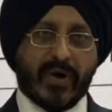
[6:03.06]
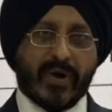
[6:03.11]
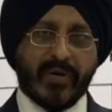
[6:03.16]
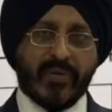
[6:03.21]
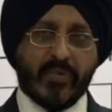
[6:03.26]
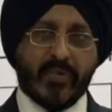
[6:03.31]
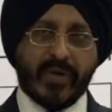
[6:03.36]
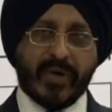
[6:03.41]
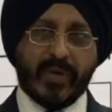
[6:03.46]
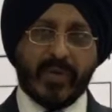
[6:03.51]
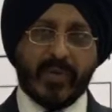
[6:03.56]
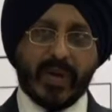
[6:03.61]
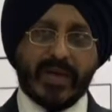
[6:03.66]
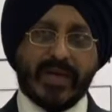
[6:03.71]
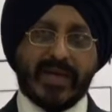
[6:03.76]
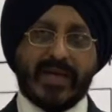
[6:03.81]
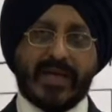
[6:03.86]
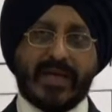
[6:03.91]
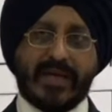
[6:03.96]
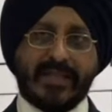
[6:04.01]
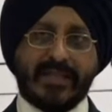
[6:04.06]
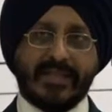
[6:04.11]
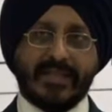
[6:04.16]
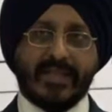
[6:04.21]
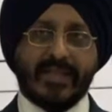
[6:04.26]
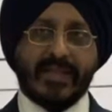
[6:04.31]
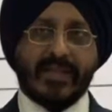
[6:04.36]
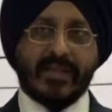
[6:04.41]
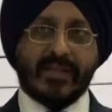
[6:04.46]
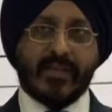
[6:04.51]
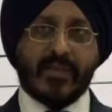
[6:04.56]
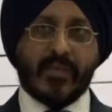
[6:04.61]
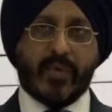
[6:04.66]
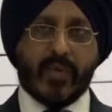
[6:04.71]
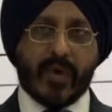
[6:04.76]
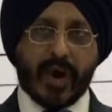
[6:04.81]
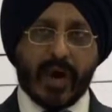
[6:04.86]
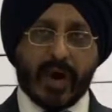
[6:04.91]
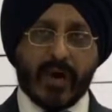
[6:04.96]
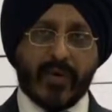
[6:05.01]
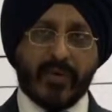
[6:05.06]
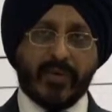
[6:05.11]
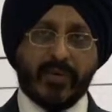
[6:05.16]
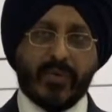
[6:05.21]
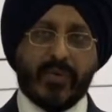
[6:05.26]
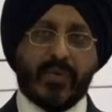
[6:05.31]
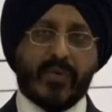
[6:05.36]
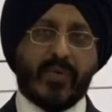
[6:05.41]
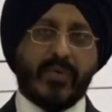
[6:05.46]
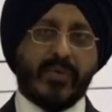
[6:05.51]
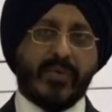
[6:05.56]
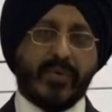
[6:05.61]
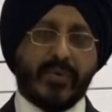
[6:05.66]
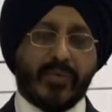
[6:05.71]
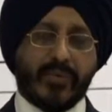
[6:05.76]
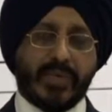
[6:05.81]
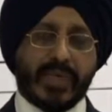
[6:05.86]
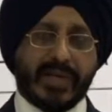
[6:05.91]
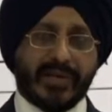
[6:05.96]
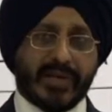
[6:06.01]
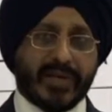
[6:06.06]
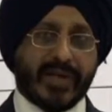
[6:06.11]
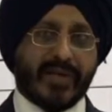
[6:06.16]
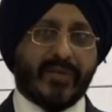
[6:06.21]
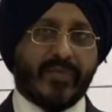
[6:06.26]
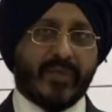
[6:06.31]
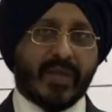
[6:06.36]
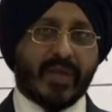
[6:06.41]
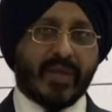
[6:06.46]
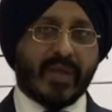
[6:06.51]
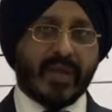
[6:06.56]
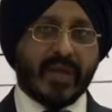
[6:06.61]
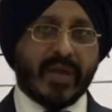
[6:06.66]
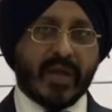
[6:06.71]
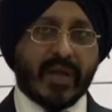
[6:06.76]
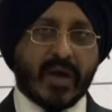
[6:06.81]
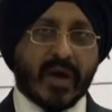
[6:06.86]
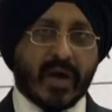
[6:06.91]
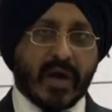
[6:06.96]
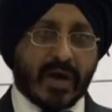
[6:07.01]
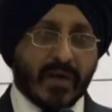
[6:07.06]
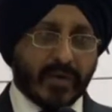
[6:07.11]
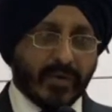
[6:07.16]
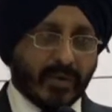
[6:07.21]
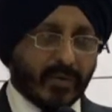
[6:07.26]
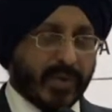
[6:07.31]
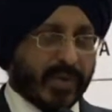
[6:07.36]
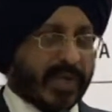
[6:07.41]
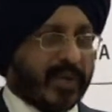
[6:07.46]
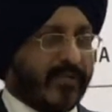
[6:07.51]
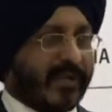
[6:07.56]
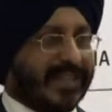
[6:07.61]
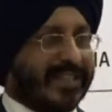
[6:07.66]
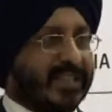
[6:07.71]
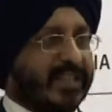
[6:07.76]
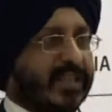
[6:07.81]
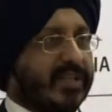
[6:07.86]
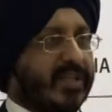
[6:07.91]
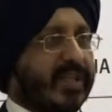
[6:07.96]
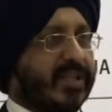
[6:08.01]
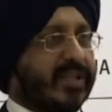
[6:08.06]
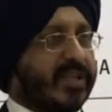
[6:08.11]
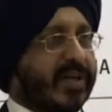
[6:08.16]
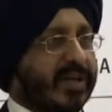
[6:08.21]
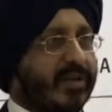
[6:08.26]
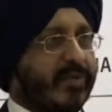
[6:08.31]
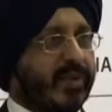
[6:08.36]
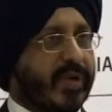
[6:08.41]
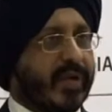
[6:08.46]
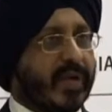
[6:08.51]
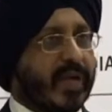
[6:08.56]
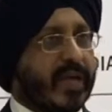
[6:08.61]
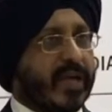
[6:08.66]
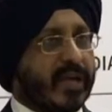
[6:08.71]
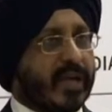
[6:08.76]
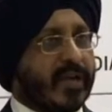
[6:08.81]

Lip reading: on motivating us to how to go to that country, how to invest in that country.